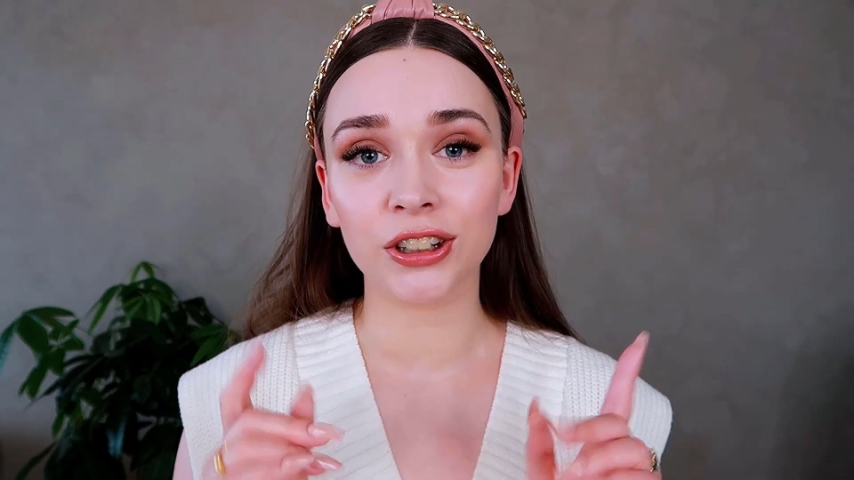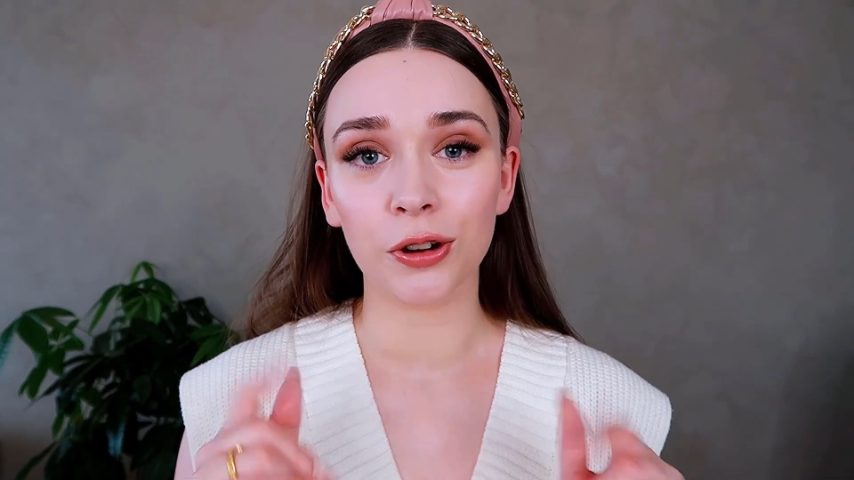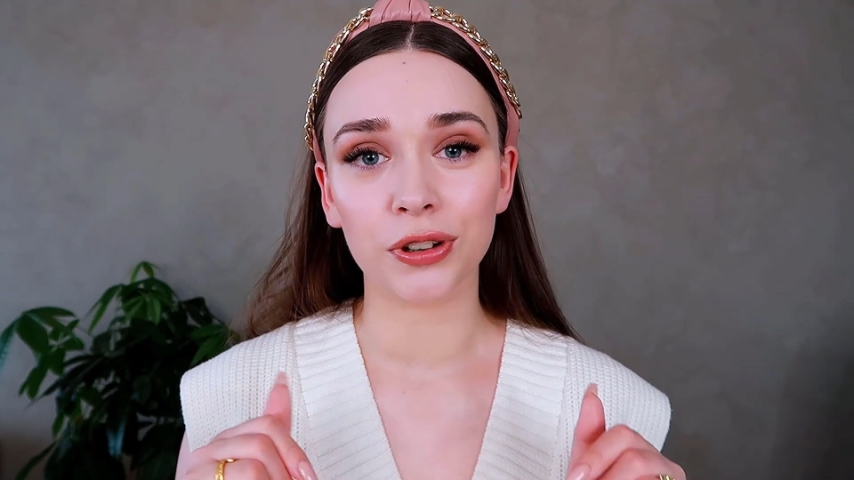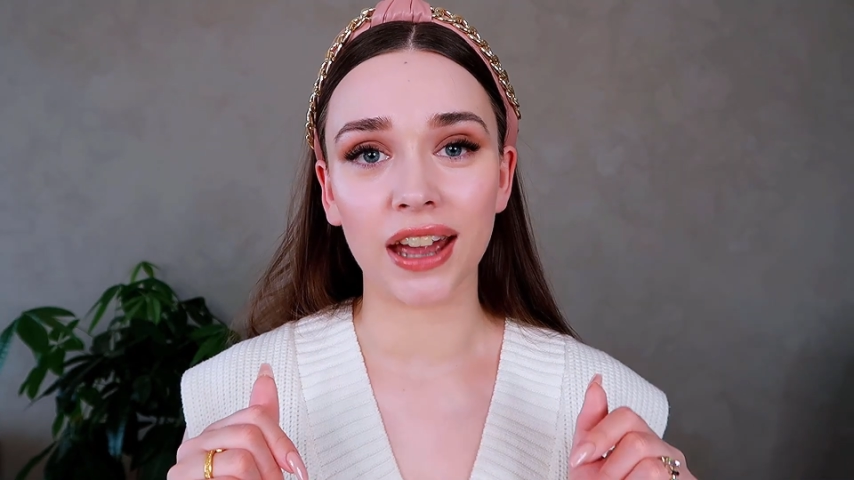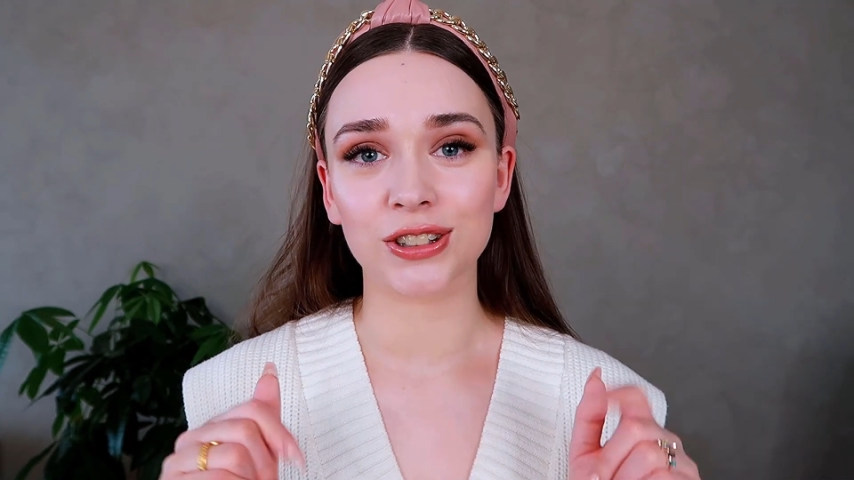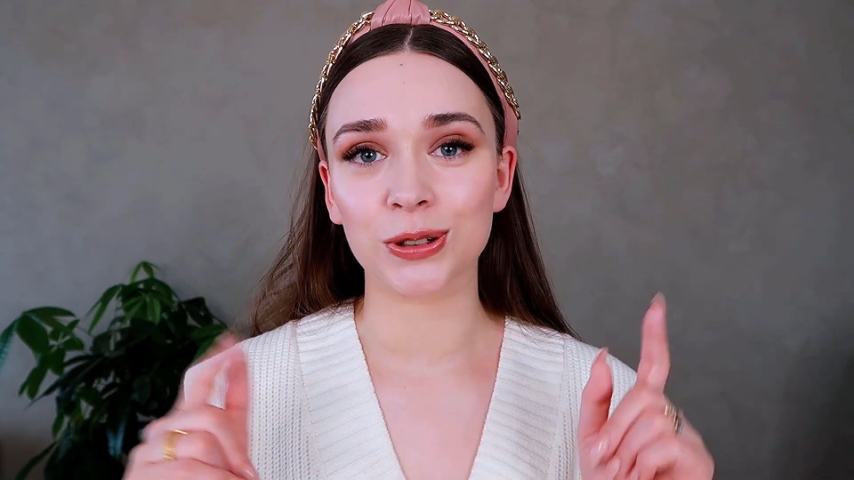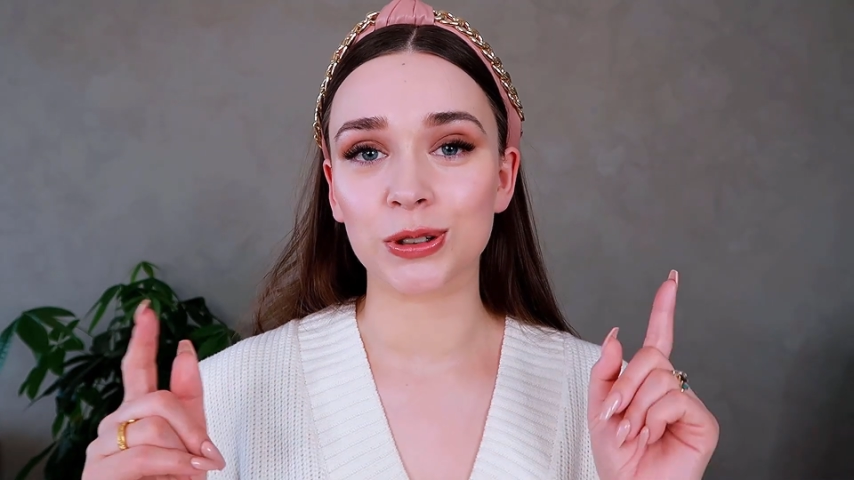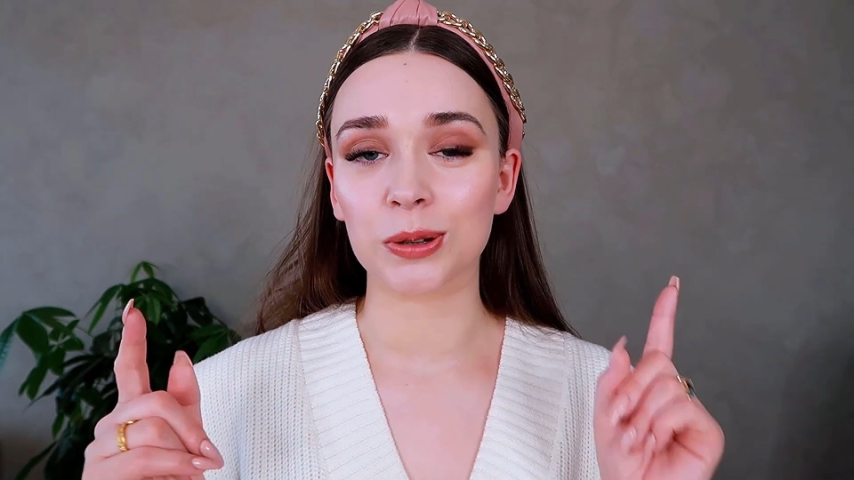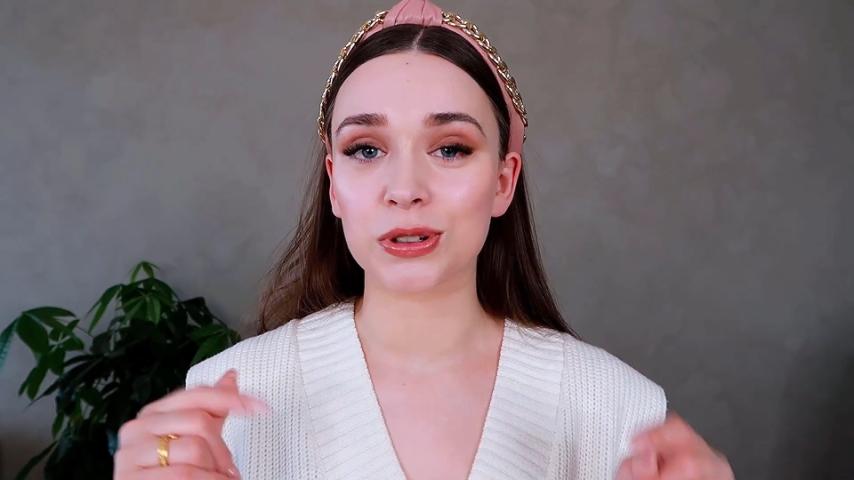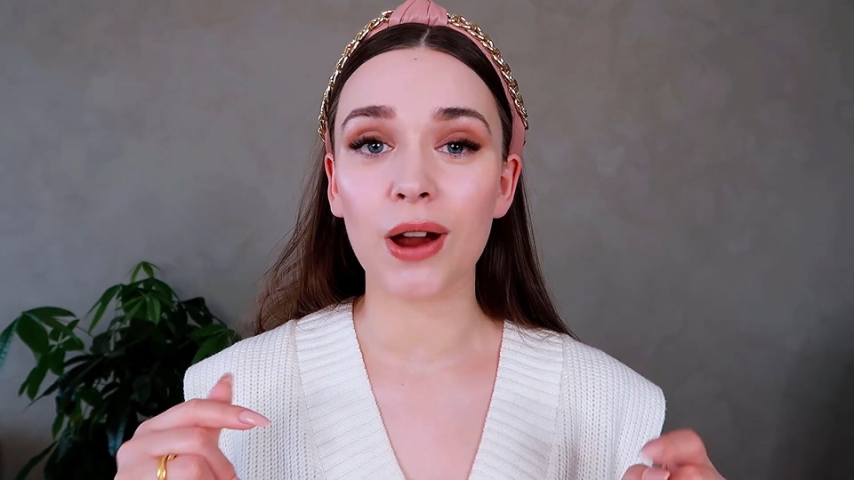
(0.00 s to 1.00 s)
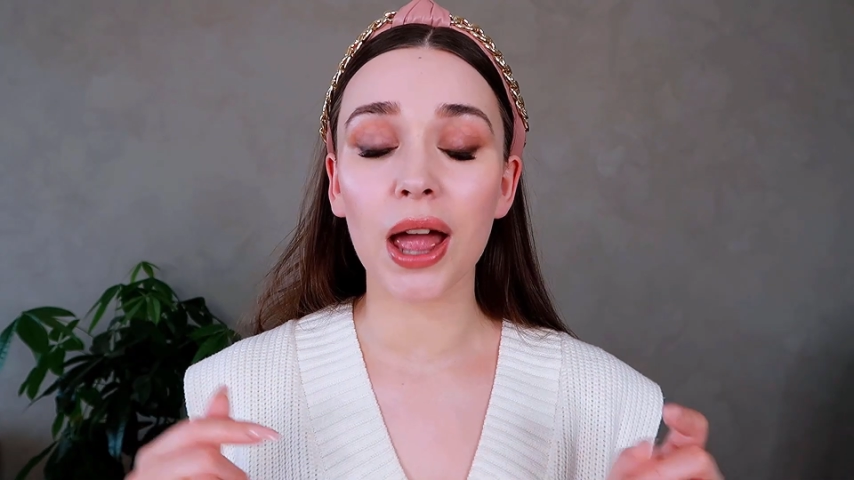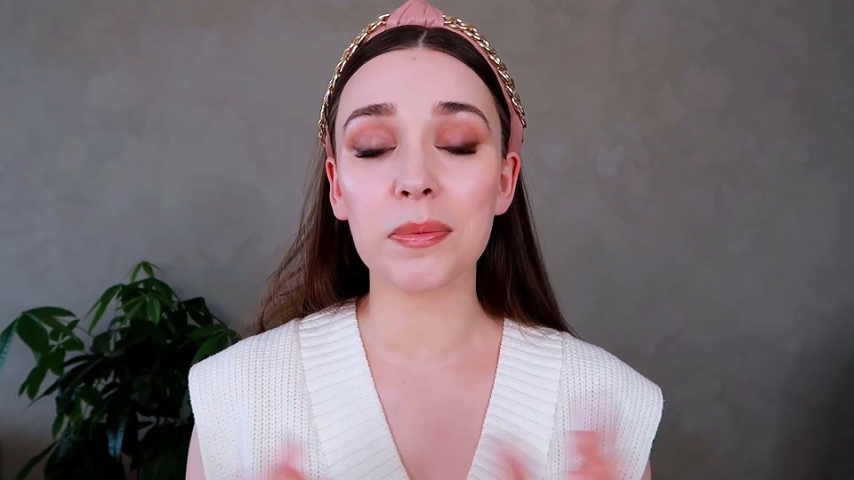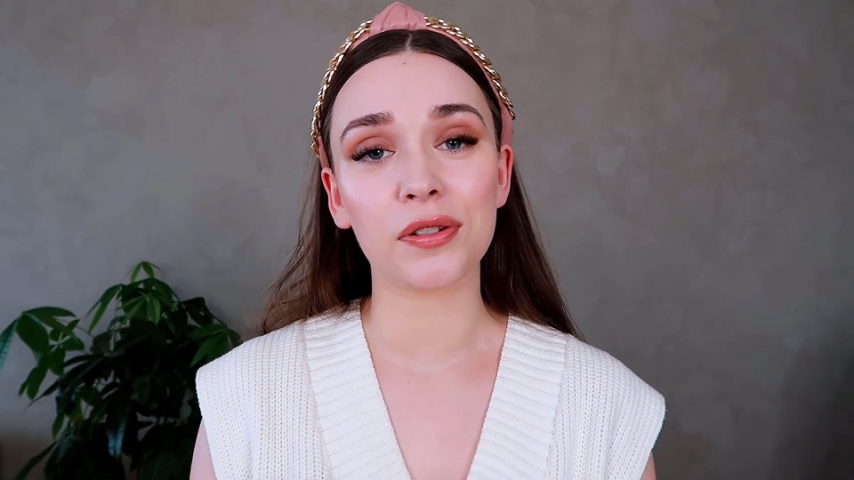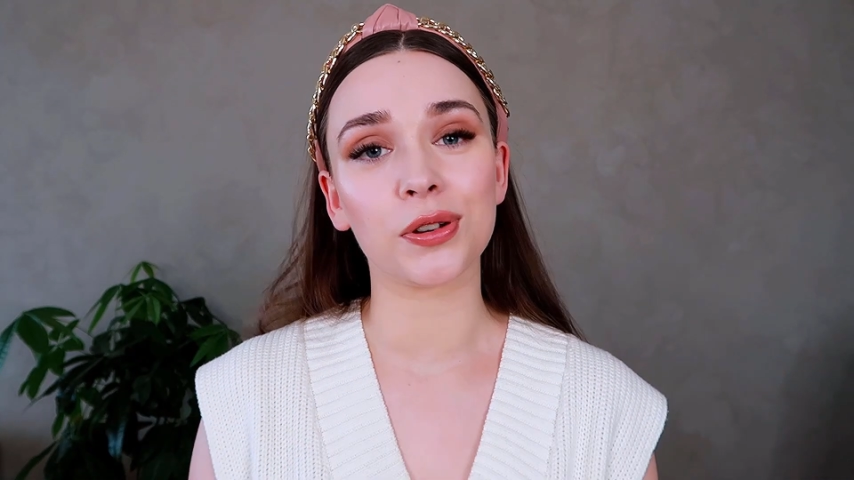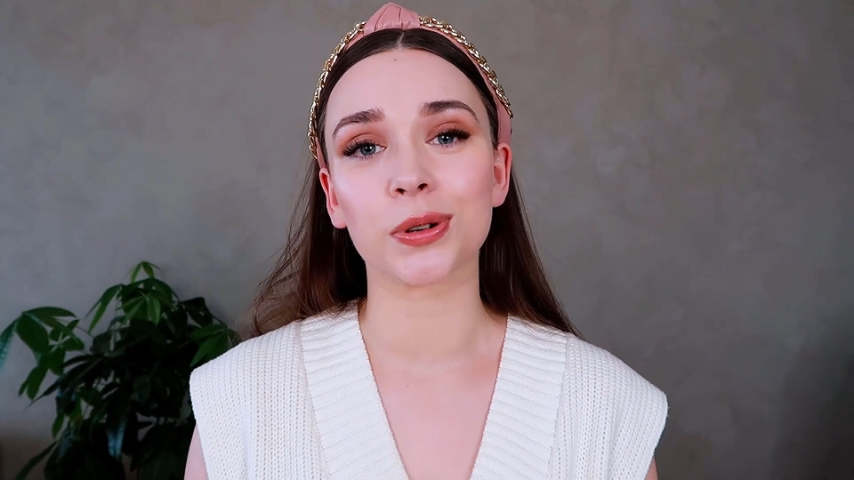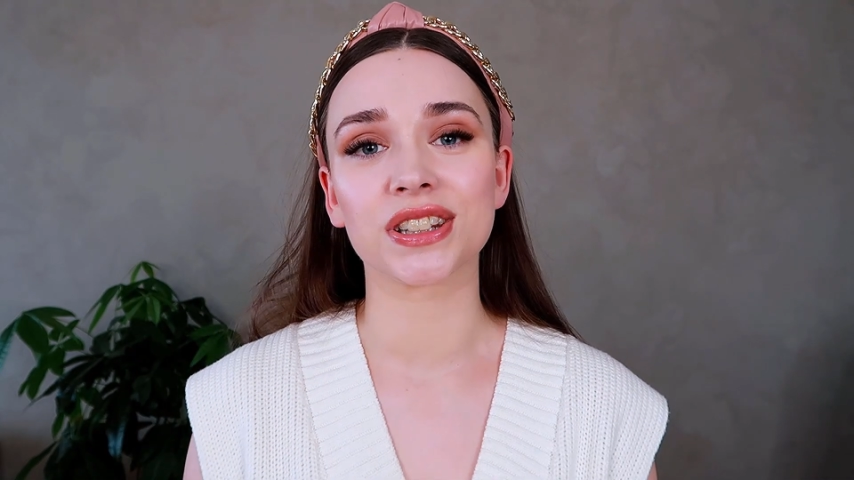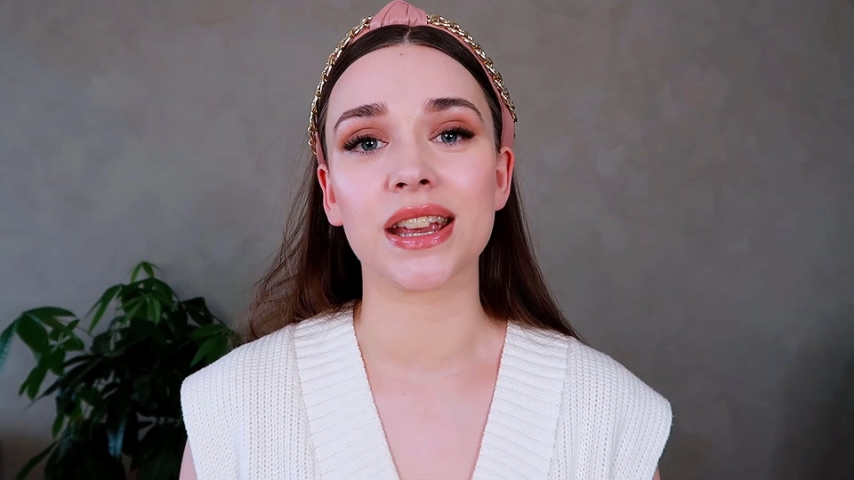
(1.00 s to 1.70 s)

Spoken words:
Don't forget to subscribe if you want